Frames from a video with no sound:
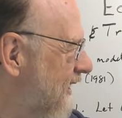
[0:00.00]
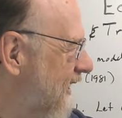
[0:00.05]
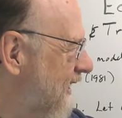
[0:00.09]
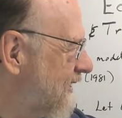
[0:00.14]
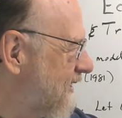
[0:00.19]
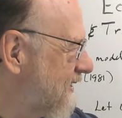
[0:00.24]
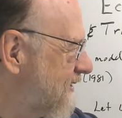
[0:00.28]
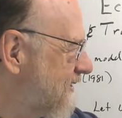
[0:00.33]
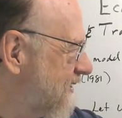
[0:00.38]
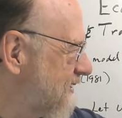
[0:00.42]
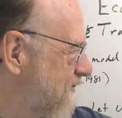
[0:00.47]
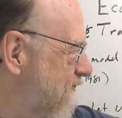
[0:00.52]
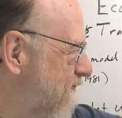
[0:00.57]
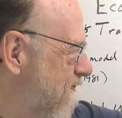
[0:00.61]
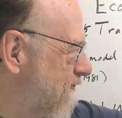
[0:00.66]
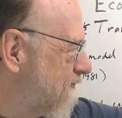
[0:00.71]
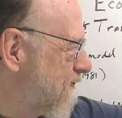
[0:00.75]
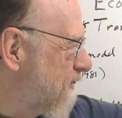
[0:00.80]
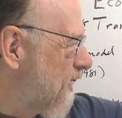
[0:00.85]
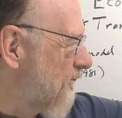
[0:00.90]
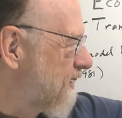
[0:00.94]
this is
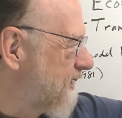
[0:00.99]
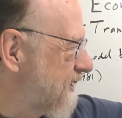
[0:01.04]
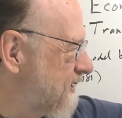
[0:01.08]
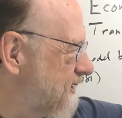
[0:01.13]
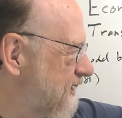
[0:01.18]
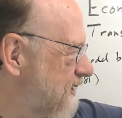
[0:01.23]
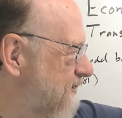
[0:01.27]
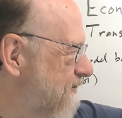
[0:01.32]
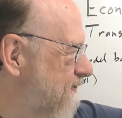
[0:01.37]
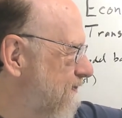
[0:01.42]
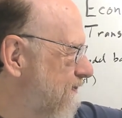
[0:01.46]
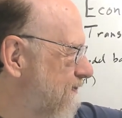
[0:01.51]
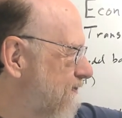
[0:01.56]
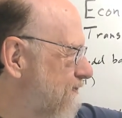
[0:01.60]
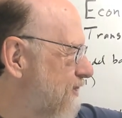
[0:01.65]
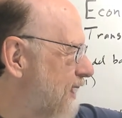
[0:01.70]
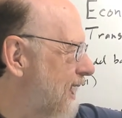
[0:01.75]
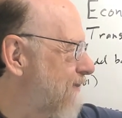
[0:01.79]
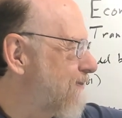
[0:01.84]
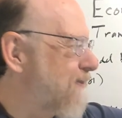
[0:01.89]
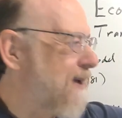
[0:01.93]
partly just
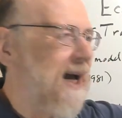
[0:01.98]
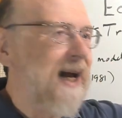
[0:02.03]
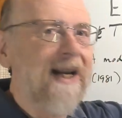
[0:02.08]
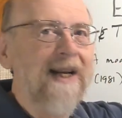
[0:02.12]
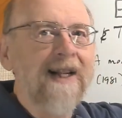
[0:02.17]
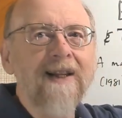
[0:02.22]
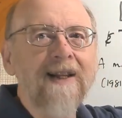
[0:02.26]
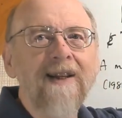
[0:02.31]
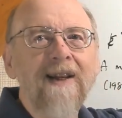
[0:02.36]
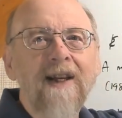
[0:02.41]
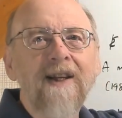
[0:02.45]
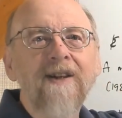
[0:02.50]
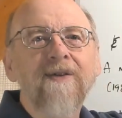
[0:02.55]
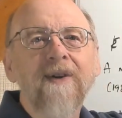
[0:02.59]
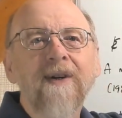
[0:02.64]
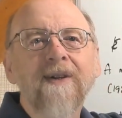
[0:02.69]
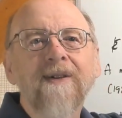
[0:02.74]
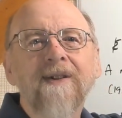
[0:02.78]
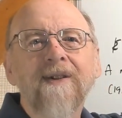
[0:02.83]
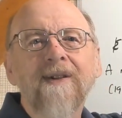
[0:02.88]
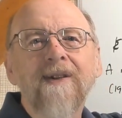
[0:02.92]
pragmatic
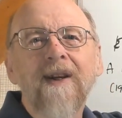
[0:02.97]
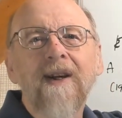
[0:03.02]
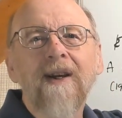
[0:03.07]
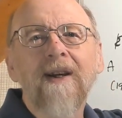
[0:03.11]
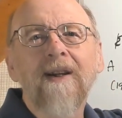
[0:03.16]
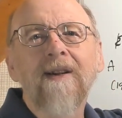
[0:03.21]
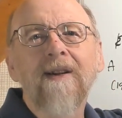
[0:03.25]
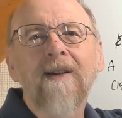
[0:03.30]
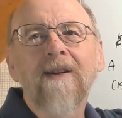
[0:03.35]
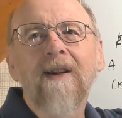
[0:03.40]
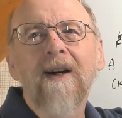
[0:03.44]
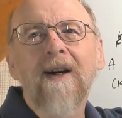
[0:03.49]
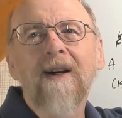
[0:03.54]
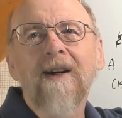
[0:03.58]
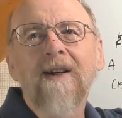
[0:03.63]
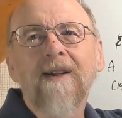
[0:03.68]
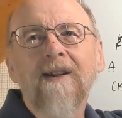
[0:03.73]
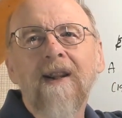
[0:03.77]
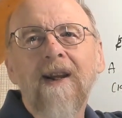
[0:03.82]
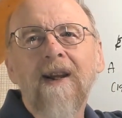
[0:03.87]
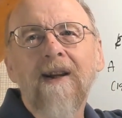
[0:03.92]
interests
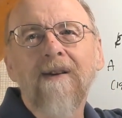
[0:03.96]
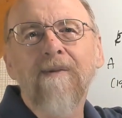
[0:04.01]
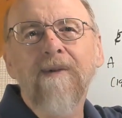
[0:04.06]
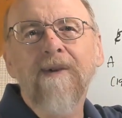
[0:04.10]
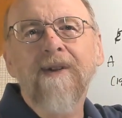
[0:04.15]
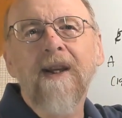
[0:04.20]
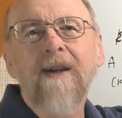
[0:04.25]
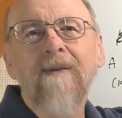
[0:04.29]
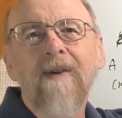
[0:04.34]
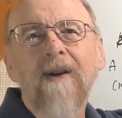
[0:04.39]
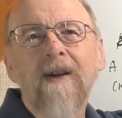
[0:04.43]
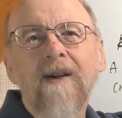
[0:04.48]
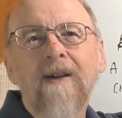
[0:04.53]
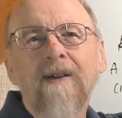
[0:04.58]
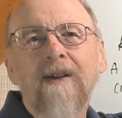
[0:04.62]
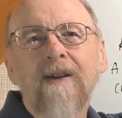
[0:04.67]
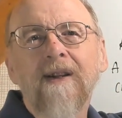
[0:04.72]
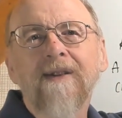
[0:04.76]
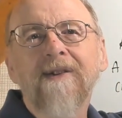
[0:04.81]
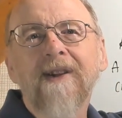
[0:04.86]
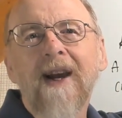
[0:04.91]
in receiving
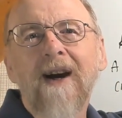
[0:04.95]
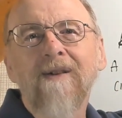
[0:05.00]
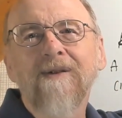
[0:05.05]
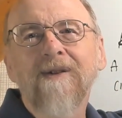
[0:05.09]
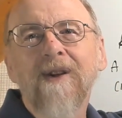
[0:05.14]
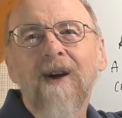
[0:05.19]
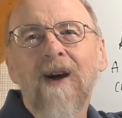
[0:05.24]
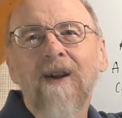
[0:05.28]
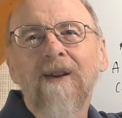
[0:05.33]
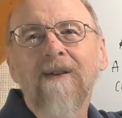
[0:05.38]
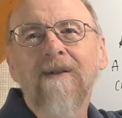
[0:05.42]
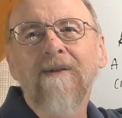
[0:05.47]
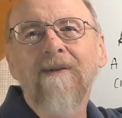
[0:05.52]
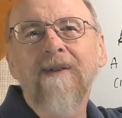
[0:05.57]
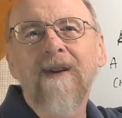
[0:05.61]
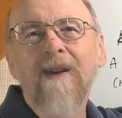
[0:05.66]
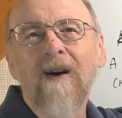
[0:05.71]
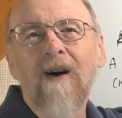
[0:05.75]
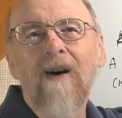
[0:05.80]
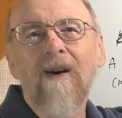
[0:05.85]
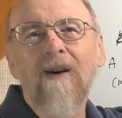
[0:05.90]
discounts on
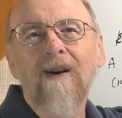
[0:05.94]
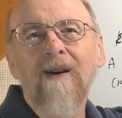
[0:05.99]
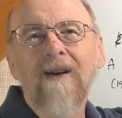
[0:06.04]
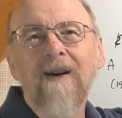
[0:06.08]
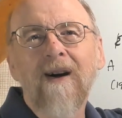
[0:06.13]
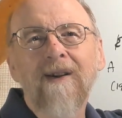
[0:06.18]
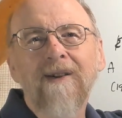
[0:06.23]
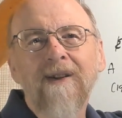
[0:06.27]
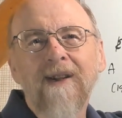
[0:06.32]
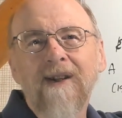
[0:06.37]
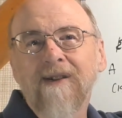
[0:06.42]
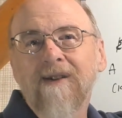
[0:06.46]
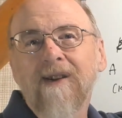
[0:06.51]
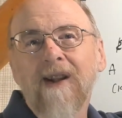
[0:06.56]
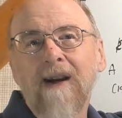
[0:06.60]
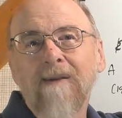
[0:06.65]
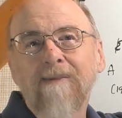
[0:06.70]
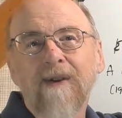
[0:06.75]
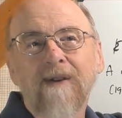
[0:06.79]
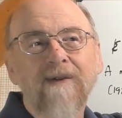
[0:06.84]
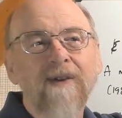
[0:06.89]
these
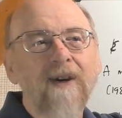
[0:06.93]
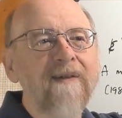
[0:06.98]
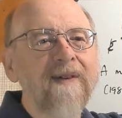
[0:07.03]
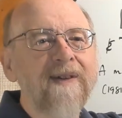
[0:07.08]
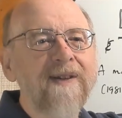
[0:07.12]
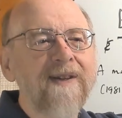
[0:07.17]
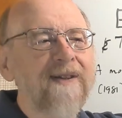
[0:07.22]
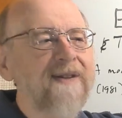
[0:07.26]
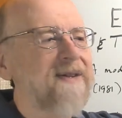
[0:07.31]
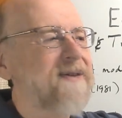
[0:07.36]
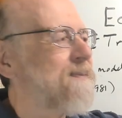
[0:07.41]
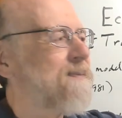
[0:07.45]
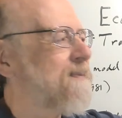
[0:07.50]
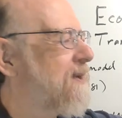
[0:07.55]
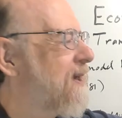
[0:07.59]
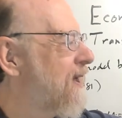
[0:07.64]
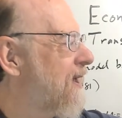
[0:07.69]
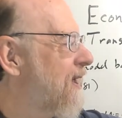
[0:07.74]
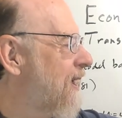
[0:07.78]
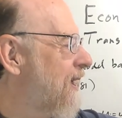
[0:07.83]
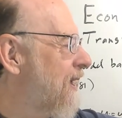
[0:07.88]
types of services,
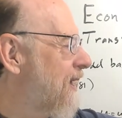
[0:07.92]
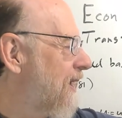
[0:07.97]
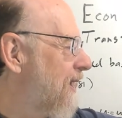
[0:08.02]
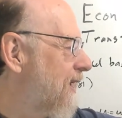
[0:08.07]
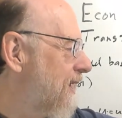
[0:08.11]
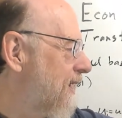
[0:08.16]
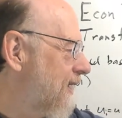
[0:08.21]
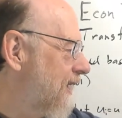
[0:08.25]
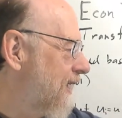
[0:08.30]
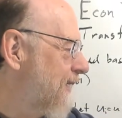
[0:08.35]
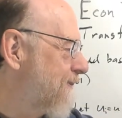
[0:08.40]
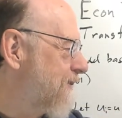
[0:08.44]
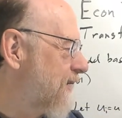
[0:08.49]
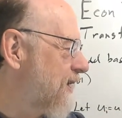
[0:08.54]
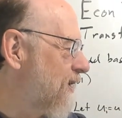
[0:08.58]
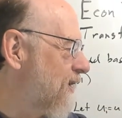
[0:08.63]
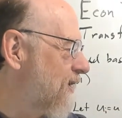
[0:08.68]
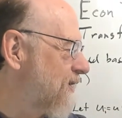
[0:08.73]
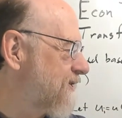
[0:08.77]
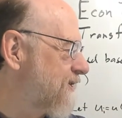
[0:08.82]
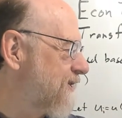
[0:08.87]
but
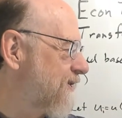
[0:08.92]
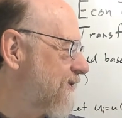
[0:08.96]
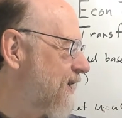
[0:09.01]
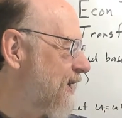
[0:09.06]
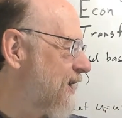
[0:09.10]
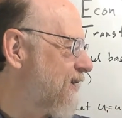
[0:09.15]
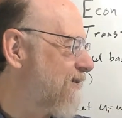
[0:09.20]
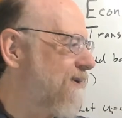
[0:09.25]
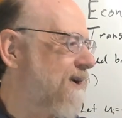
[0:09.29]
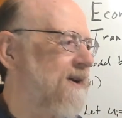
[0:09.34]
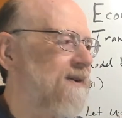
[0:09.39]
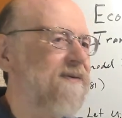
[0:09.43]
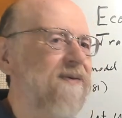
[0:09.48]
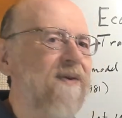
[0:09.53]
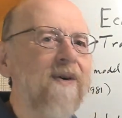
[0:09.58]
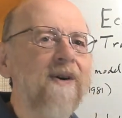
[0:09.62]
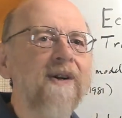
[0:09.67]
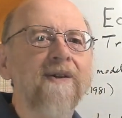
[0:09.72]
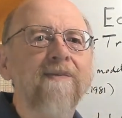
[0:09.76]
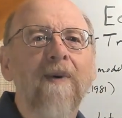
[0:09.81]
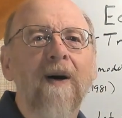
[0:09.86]
also kind of
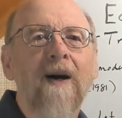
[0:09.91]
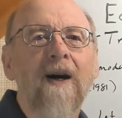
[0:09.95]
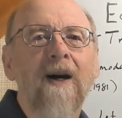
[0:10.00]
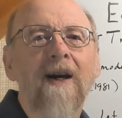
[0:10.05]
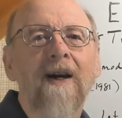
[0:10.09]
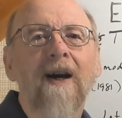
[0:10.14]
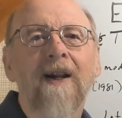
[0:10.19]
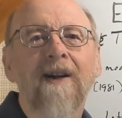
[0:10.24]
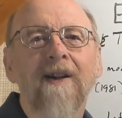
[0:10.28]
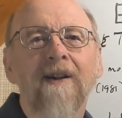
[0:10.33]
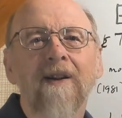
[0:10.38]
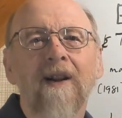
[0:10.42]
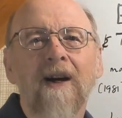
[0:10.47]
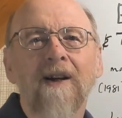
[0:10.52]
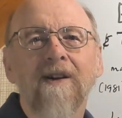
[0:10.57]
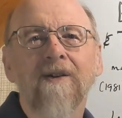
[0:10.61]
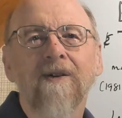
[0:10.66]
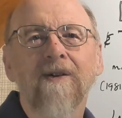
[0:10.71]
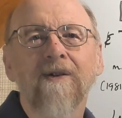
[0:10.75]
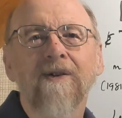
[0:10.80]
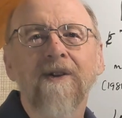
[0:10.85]
reinforced by
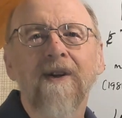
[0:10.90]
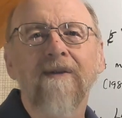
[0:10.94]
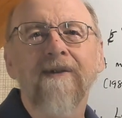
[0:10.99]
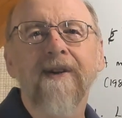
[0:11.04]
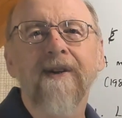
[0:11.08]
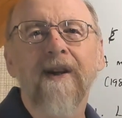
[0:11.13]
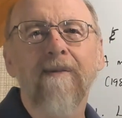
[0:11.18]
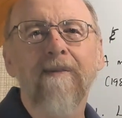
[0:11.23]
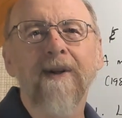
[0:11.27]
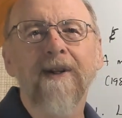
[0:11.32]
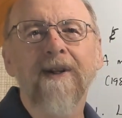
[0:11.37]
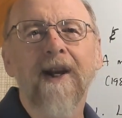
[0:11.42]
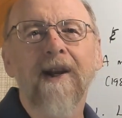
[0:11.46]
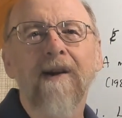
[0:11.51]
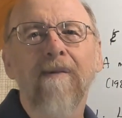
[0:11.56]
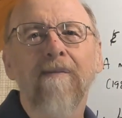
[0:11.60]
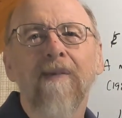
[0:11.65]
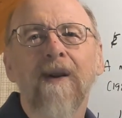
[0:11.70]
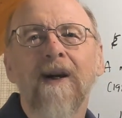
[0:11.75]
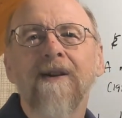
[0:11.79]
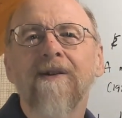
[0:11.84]
ideological shifts that have been taking
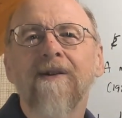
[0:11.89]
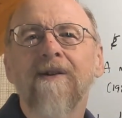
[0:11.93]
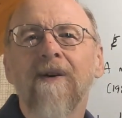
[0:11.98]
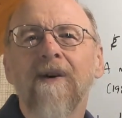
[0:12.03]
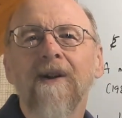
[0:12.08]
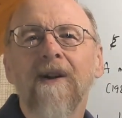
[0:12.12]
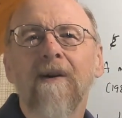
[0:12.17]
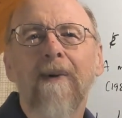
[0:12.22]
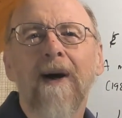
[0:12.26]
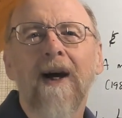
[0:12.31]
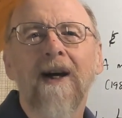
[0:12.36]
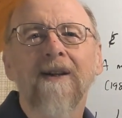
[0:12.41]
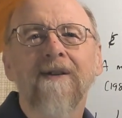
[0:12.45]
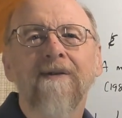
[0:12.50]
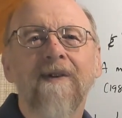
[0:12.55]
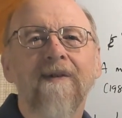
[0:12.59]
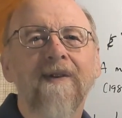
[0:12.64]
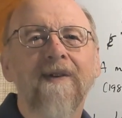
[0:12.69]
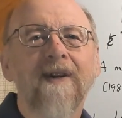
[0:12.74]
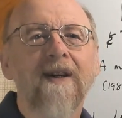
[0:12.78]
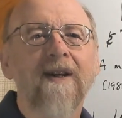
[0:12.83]
place during the past
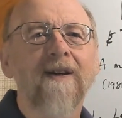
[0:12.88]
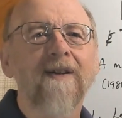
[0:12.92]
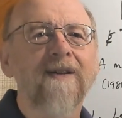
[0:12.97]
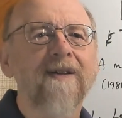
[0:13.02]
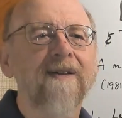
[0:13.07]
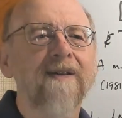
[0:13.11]
50 years.